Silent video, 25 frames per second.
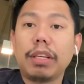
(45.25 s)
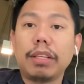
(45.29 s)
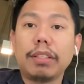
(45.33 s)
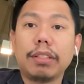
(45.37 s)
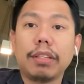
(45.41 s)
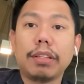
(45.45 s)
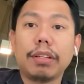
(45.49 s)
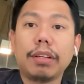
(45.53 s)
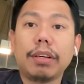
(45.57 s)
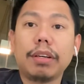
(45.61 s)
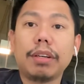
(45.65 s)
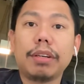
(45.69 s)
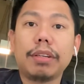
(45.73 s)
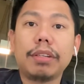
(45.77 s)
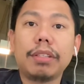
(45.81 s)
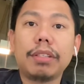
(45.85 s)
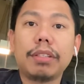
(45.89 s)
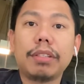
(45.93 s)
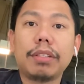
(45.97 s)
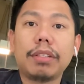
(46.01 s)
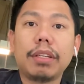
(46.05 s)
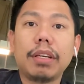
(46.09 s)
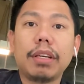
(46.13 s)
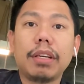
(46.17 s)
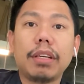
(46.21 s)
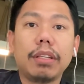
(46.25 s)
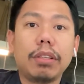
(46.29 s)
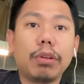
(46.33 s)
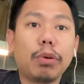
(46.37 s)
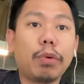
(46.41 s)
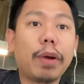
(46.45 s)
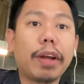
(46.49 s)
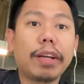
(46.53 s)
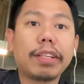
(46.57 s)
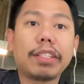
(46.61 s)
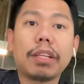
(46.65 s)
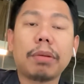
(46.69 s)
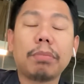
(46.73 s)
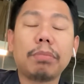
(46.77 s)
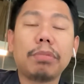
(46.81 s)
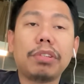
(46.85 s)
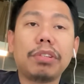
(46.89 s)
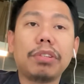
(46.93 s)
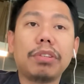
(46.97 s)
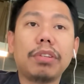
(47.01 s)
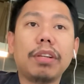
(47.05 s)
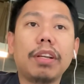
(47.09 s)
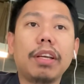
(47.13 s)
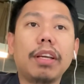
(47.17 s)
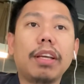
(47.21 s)
the dollars, no
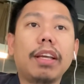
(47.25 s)
exemption.